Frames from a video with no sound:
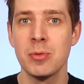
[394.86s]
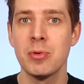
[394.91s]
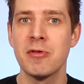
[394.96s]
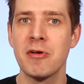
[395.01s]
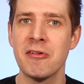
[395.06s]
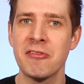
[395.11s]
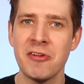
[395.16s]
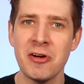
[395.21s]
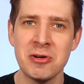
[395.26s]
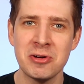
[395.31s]
with
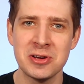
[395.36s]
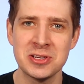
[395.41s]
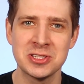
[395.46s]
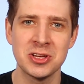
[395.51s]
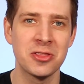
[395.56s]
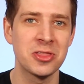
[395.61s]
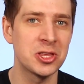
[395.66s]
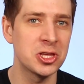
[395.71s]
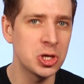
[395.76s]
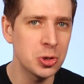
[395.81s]
a focus
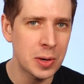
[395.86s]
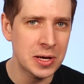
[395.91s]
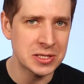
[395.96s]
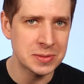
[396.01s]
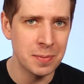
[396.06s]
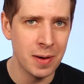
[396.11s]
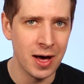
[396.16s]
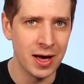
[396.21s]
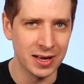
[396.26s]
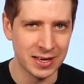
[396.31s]
on the U
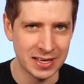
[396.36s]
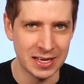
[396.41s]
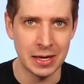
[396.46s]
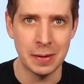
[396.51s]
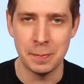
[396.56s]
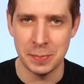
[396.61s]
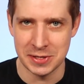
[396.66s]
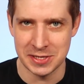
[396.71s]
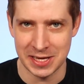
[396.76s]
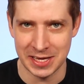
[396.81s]
S market
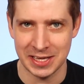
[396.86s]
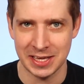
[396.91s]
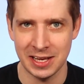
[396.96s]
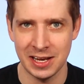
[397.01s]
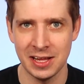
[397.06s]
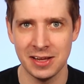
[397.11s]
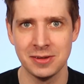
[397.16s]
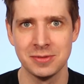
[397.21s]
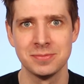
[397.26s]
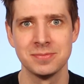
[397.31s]
in
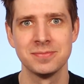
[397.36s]
particular.